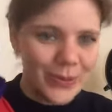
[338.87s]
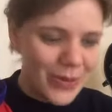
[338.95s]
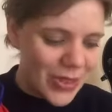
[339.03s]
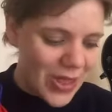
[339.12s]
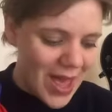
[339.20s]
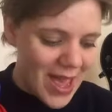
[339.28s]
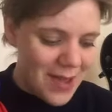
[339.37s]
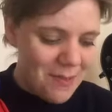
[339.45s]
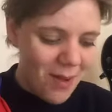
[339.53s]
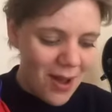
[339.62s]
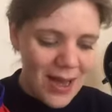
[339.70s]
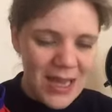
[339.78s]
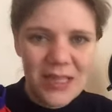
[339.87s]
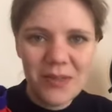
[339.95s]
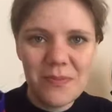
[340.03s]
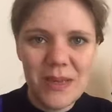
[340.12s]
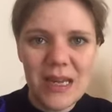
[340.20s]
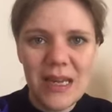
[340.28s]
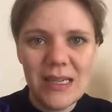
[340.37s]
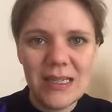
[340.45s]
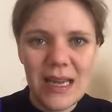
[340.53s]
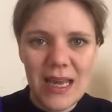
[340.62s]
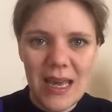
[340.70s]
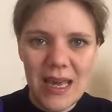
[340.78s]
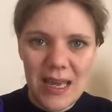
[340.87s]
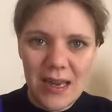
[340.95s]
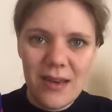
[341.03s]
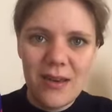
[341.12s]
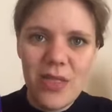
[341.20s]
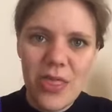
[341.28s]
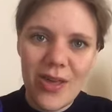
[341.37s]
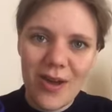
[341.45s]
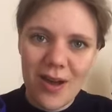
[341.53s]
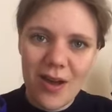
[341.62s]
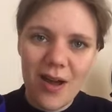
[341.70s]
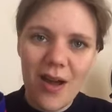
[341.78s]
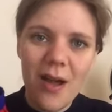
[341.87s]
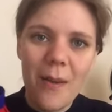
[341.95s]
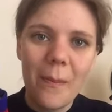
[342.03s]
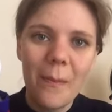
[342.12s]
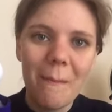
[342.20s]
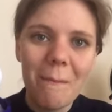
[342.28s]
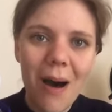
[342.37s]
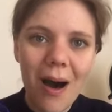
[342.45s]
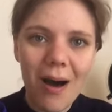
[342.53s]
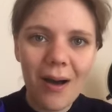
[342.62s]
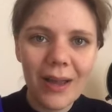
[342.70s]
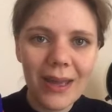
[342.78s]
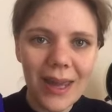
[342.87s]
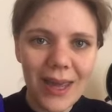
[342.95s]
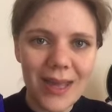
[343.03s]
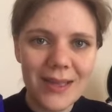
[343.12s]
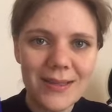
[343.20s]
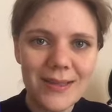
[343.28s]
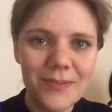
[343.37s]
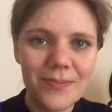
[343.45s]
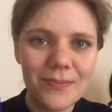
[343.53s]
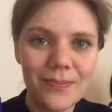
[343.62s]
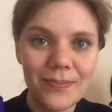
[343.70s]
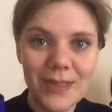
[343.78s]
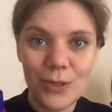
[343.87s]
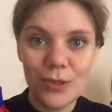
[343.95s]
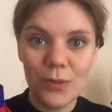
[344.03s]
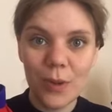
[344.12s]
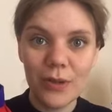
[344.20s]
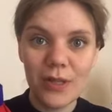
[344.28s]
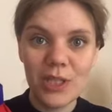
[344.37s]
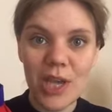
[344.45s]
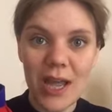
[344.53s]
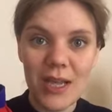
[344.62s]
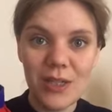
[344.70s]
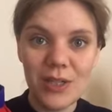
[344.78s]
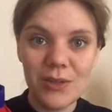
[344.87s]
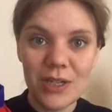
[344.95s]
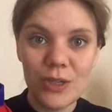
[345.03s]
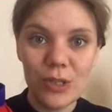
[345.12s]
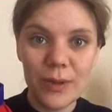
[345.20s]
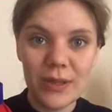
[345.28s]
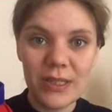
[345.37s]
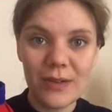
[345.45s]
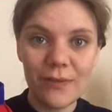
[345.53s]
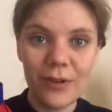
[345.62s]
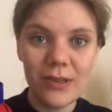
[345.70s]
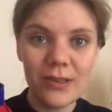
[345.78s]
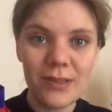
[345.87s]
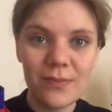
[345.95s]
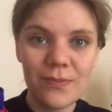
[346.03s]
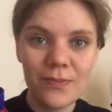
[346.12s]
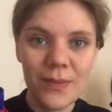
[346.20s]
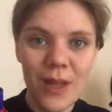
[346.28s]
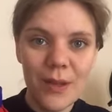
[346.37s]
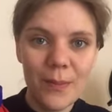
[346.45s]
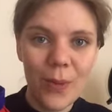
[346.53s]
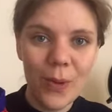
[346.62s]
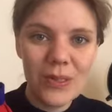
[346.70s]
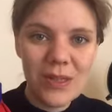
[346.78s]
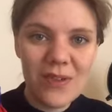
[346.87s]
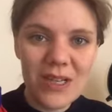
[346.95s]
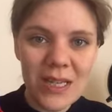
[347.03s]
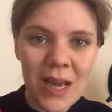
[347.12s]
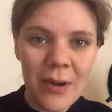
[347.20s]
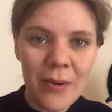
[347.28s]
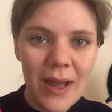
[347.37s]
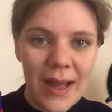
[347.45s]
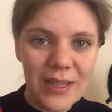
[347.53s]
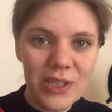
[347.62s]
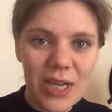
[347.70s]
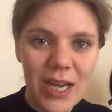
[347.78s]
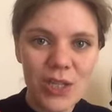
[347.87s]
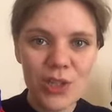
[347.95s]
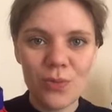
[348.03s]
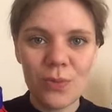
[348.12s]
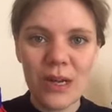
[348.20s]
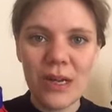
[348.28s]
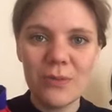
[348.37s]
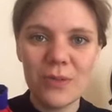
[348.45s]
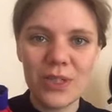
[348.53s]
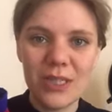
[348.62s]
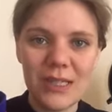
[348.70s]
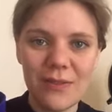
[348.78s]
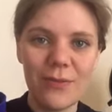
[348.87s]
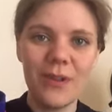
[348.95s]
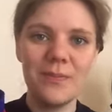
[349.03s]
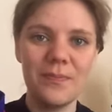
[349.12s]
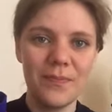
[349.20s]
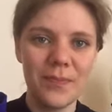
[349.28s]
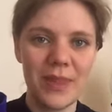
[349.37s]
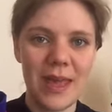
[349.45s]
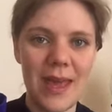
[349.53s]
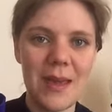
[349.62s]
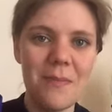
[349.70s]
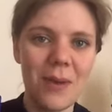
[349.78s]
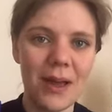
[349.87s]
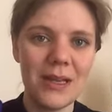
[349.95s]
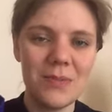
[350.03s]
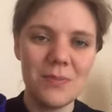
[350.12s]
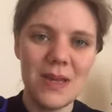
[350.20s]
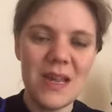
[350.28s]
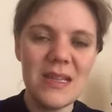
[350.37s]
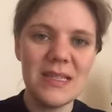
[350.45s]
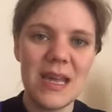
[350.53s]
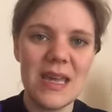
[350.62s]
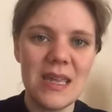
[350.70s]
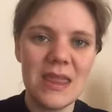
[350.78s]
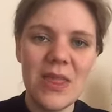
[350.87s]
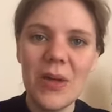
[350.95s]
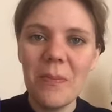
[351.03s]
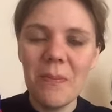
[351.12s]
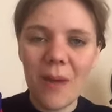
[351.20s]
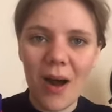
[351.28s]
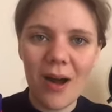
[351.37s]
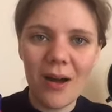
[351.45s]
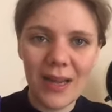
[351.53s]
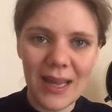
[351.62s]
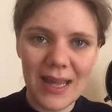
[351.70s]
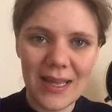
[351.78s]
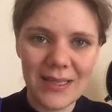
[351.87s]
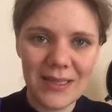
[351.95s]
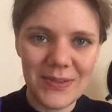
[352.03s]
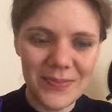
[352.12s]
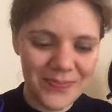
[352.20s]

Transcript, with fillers: They might meet in the market. Did you spot the change? Did you spot the difference? Pause the video and change the word which is different. They might meet in the market.